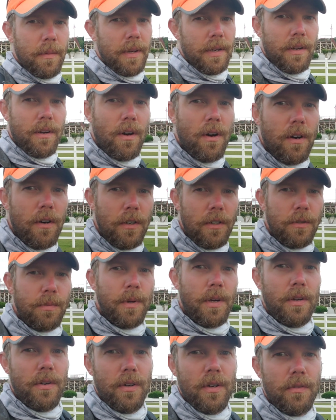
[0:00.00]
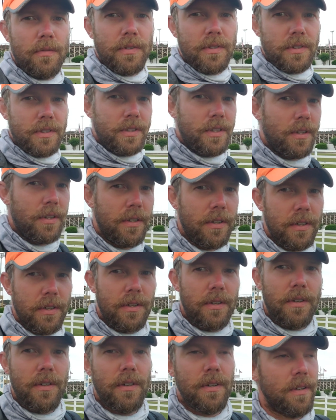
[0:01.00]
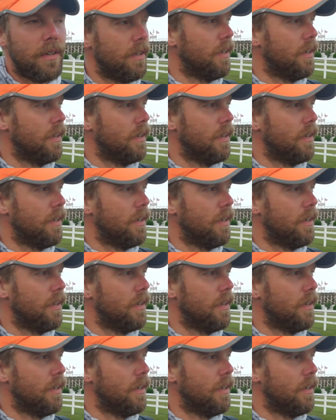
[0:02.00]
I mean, cars, I don't know if it's dirt or